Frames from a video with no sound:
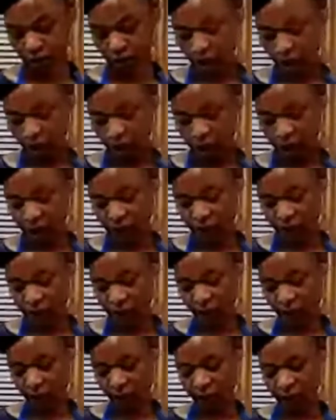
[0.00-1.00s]
This is
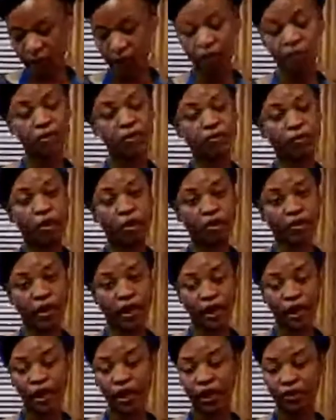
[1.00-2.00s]
like a medium small. They can
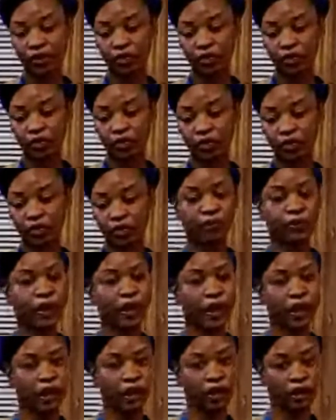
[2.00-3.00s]
get
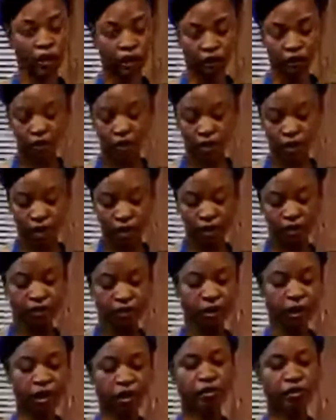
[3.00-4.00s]
really big. Like you
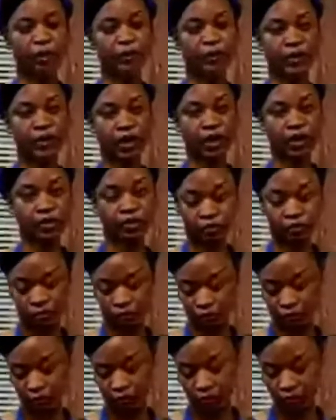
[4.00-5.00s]
can get kohlrabi's
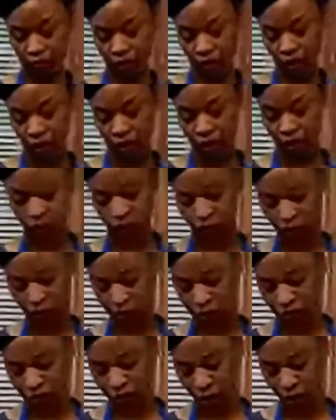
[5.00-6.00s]
like really
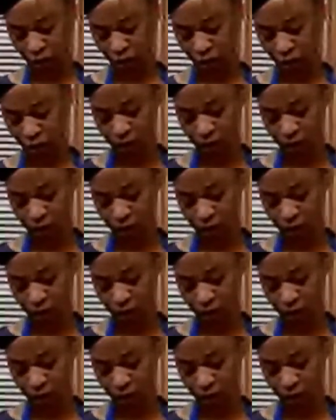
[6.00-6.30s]
huge.